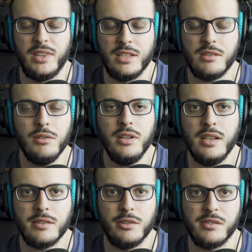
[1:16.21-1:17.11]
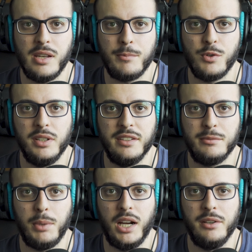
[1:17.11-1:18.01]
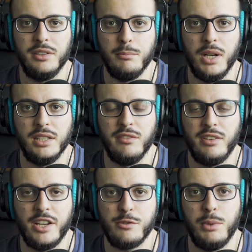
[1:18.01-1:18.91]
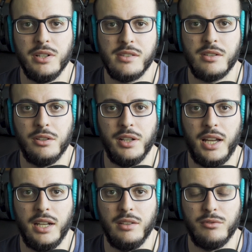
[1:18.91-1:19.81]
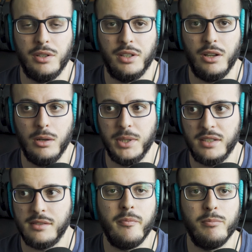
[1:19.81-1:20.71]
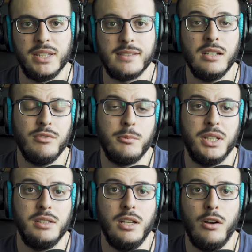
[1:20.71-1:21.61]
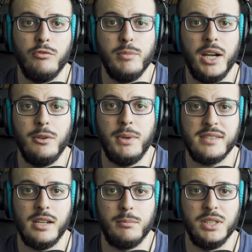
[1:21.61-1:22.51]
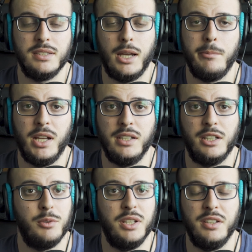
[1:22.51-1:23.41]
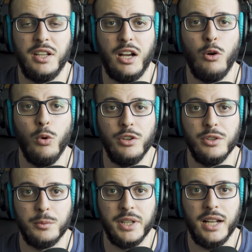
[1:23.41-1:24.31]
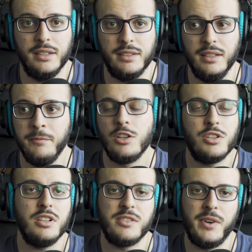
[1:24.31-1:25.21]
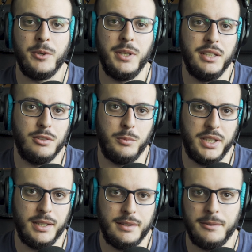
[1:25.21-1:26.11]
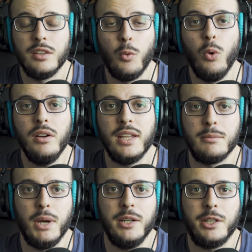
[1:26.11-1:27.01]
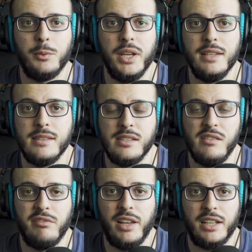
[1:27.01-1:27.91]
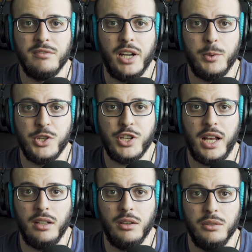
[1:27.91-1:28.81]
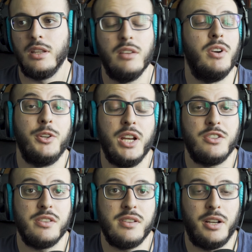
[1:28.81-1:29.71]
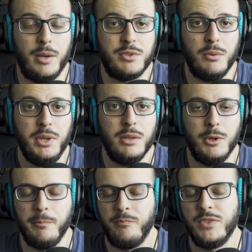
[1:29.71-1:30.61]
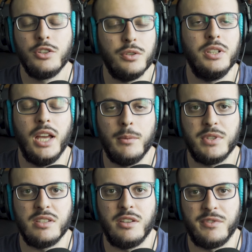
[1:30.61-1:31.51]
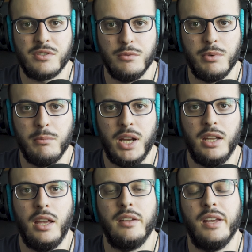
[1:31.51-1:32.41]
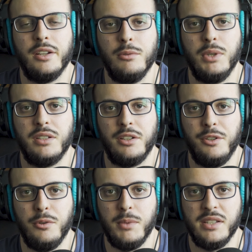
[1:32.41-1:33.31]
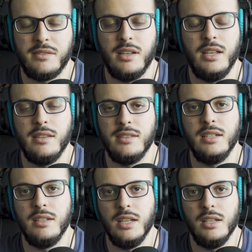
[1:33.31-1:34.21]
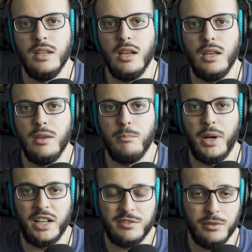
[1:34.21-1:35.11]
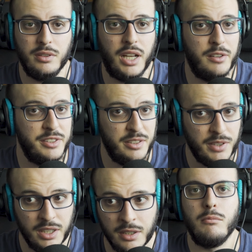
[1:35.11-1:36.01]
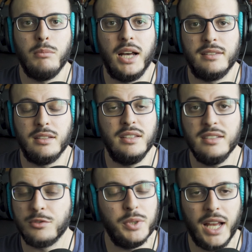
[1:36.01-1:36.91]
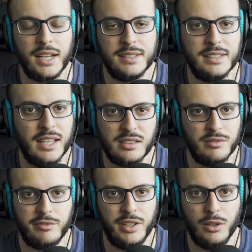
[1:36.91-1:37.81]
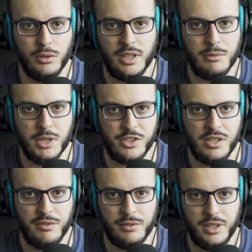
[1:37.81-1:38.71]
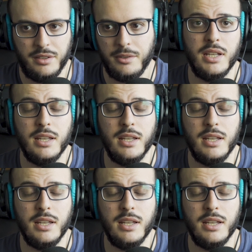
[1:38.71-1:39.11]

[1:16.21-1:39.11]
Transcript: The story is conceptually inspired by the Flashpoint storyline from the comics, but aside from the idea of Barry messing up the timeline and creating a whole new reality, shares very little with that. The world that Barry creates is in fact very shallow. The variations are kept to a minimum. Sure, the absence of Superman and other metahumans is indeed impactful narratively, but this reality doesn't feel all that much different.